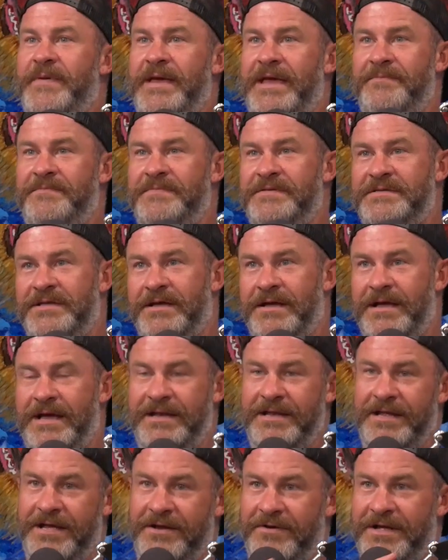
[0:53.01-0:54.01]
babe,
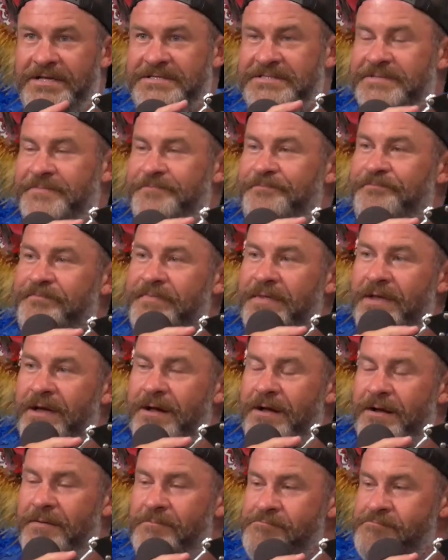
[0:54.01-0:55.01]
I digress.
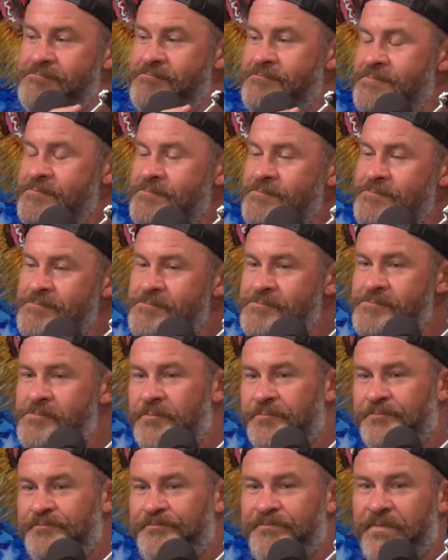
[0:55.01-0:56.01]
Um,
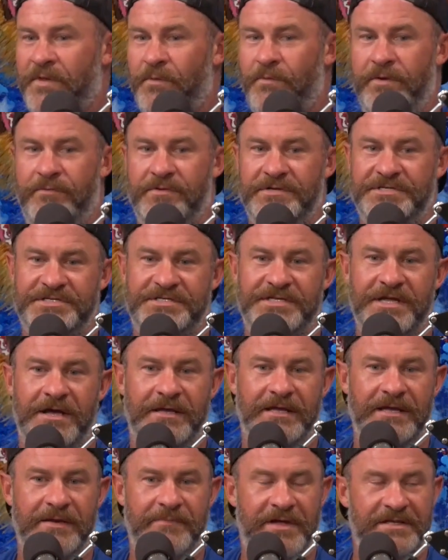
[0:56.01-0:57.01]
we were just
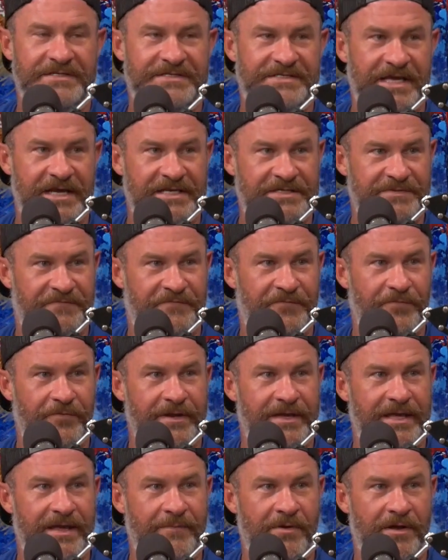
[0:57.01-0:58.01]
talking about sex before
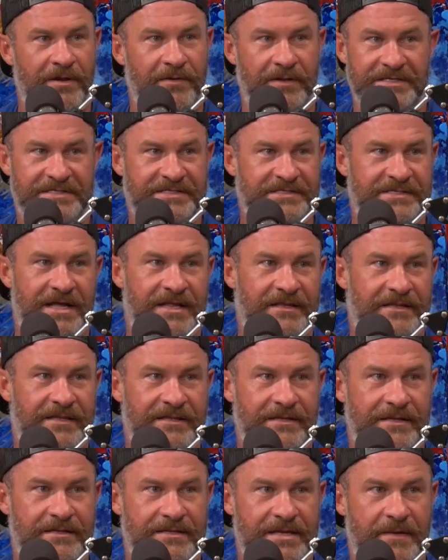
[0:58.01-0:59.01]
we came on. This is not
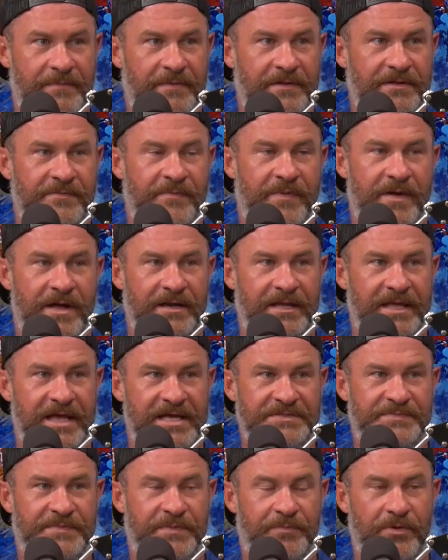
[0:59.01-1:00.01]
the topic of the
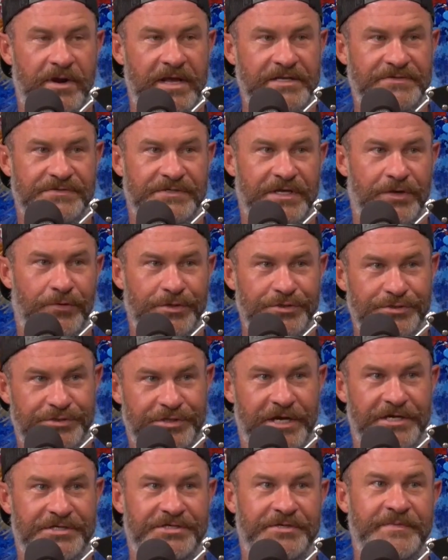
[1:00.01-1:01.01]
podcast, but Bryce was like, "We well,
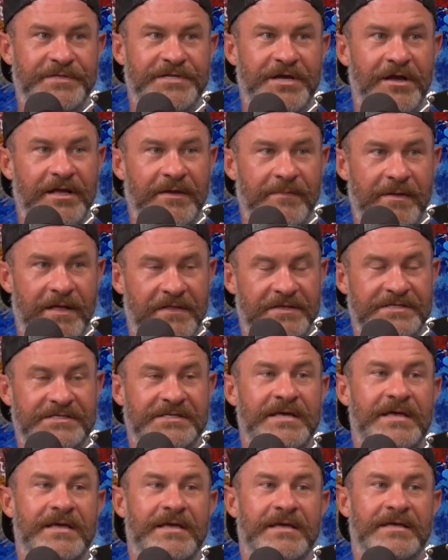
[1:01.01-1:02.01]
guys should be talking about this."
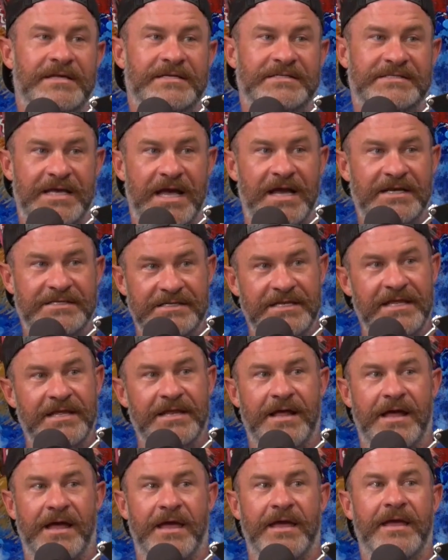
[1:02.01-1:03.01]
Saxony
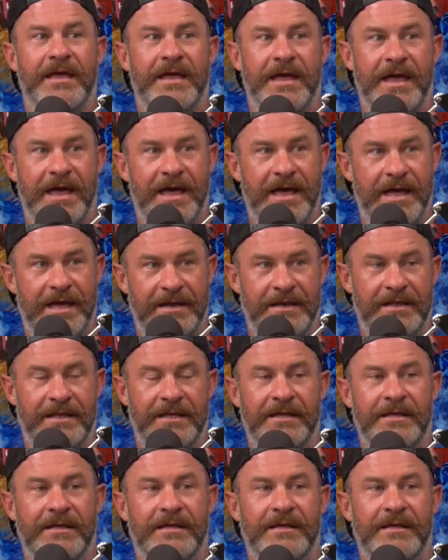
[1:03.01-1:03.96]
and I had